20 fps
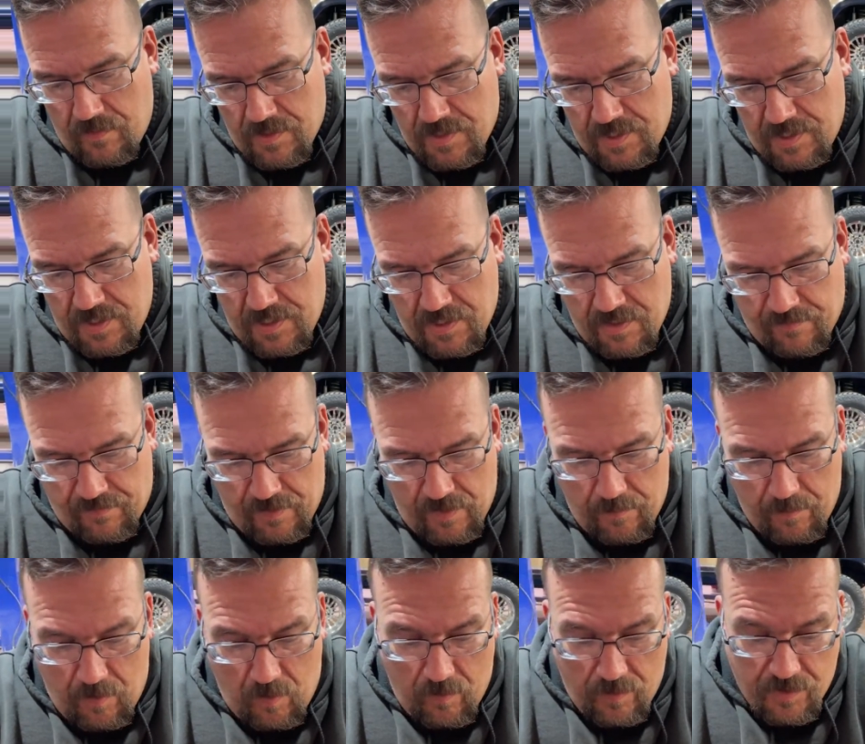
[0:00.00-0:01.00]
this float
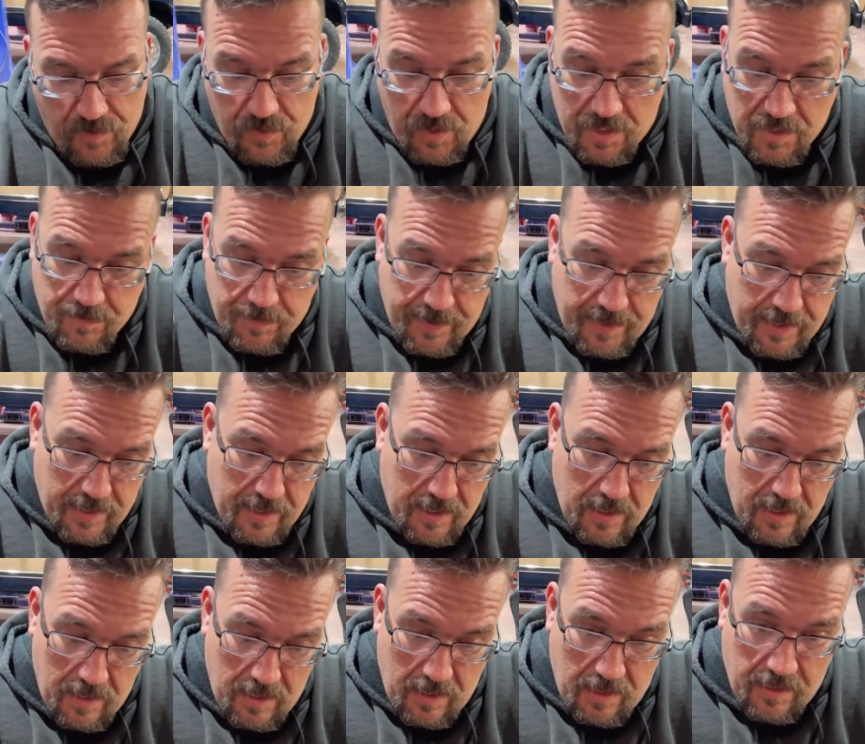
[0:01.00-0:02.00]
bowl. And trust me,
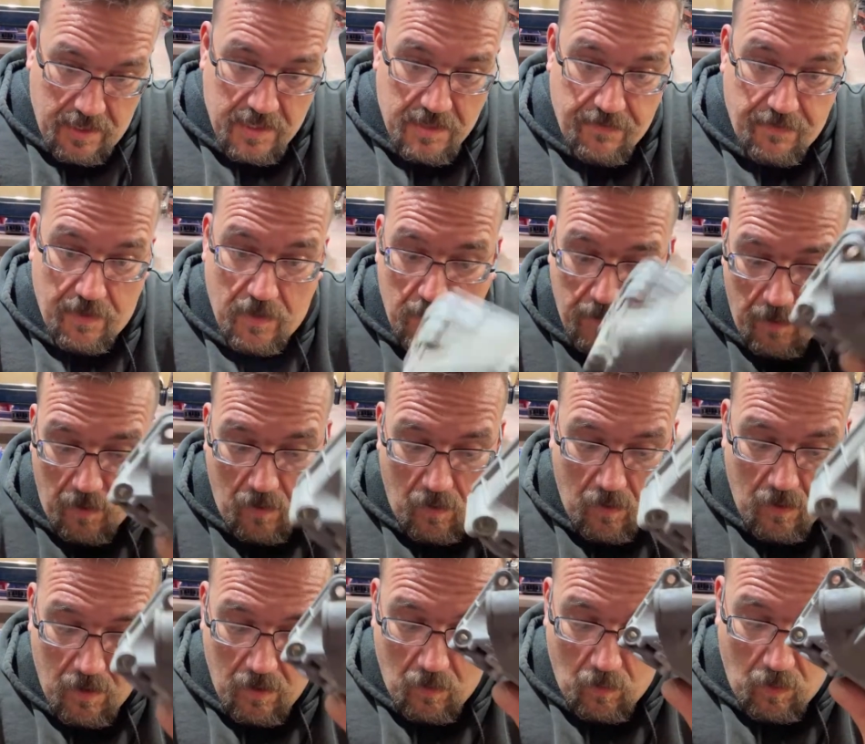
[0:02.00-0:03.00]
this float bowl
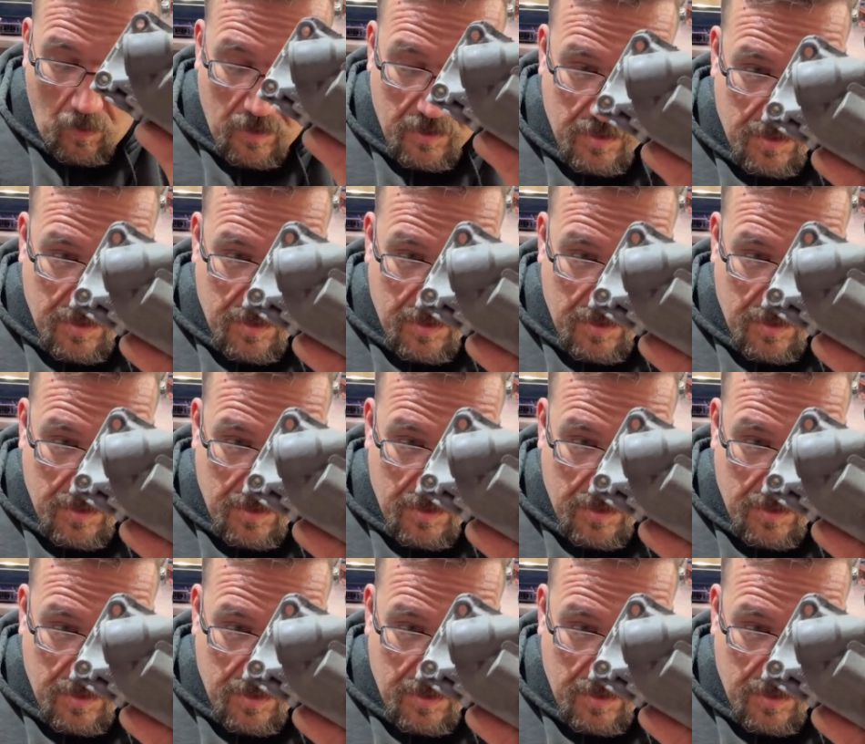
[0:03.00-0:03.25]
was